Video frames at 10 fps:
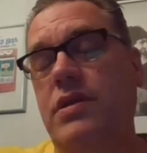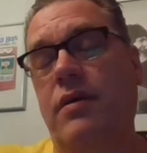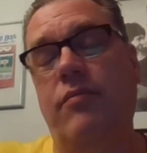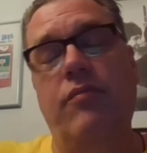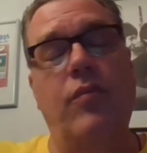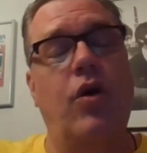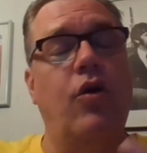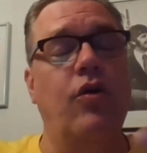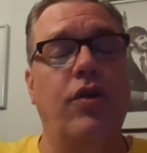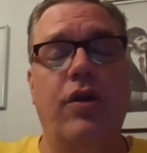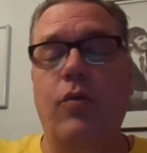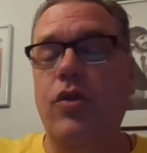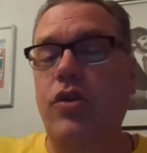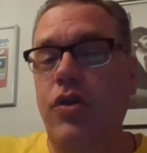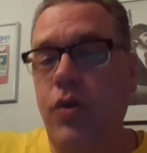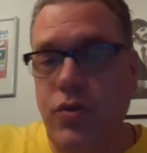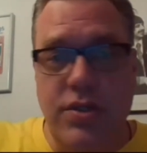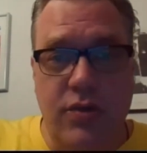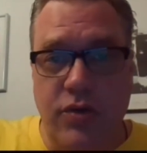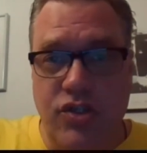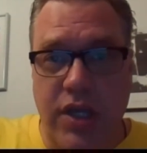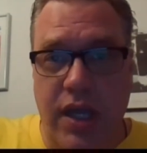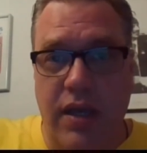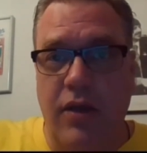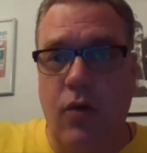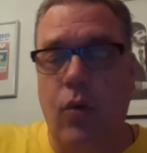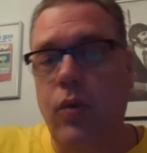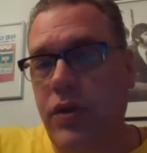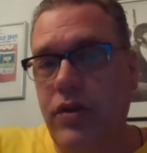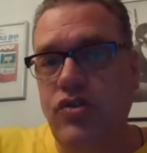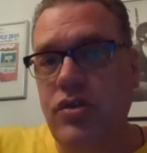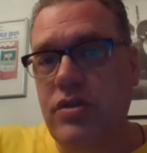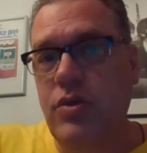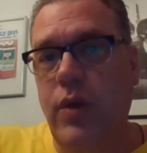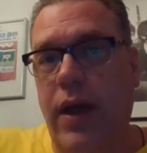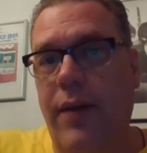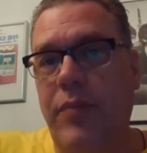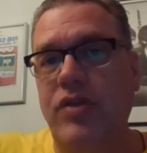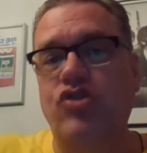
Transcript: some earlier would use Christianity or religion to help